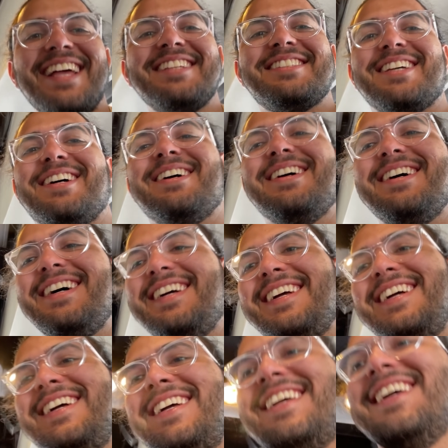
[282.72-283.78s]
so
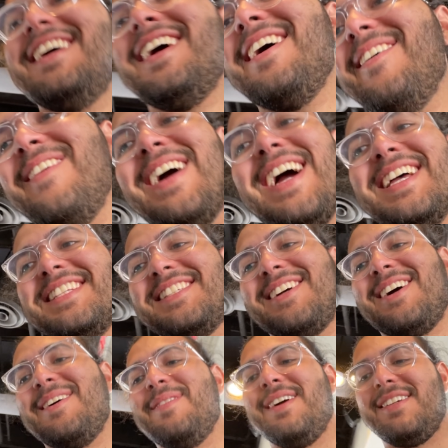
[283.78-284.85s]
we're at
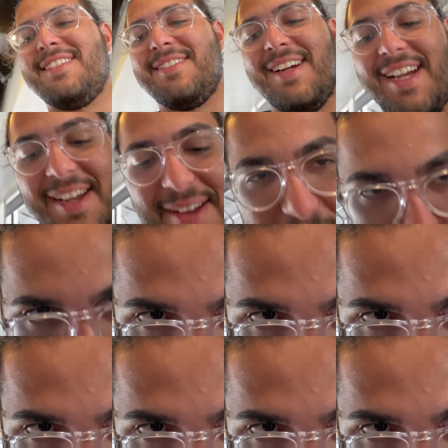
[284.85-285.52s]
Starbucks, right?